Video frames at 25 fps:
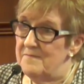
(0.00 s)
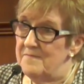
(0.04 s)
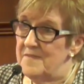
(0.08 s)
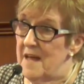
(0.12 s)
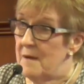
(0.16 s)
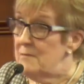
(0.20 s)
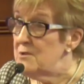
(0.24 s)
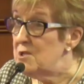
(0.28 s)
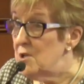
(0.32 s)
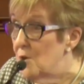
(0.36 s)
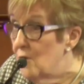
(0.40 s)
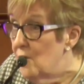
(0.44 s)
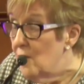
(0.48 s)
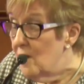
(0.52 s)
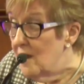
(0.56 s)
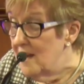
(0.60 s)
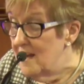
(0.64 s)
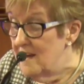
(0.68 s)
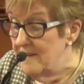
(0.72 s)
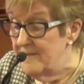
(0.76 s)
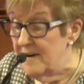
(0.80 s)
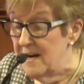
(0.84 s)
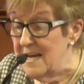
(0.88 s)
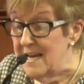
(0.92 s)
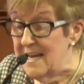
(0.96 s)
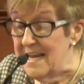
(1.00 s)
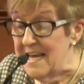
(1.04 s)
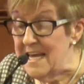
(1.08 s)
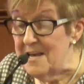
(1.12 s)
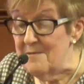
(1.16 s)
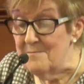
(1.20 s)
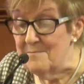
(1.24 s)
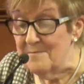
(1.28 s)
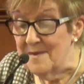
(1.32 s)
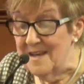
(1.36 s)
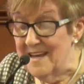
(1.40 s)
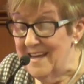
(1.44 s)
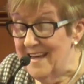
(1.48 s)
That was all. A very
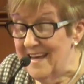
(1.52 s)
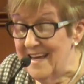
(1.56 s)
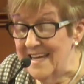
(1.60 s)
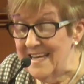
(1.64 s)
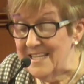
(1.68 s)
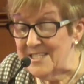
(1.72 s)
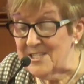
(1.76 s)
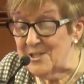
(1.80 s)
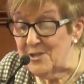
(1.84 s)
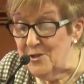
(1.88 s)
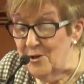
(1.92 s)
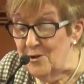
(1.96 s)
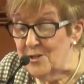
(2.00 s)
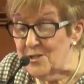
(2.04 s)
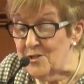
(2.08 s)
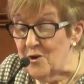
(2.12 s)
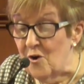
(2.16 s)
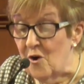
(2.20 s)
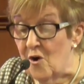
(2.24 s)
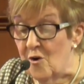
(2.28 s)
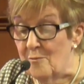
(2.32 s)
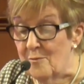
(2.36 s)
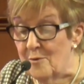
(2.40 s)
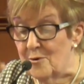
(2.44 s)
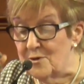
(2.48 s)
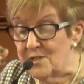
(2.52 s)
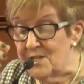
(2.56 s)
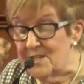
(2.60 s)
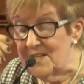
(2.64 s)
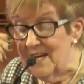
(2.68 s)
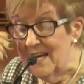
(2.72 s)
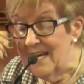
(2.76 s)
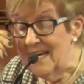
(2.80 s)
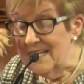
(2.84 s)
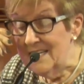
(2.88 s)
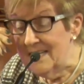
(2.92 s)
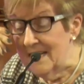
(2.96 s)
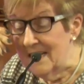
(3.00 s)
lame excuse almost.
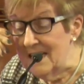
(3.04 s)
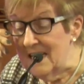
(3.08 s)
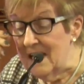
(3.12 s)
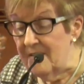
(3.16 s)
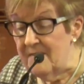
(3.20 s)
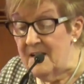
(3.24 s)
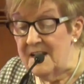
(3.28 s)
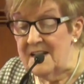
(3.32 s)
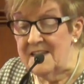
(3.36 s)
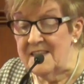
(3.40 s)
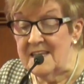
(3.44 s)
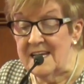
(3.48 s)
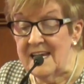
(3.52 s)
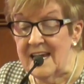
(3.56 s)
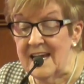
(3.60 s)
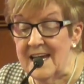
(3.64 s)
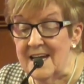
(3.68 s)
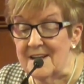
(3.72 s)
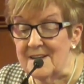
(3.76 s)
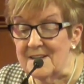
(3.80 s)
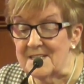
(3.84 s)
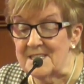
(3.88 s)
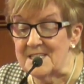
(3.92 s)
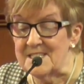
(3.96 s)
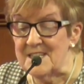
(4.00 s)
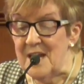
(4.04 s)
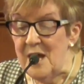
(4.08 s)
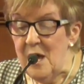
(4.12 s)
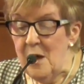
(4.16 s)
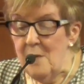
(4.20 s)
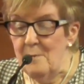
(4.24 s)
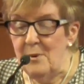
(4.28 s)
Didn't give anything else.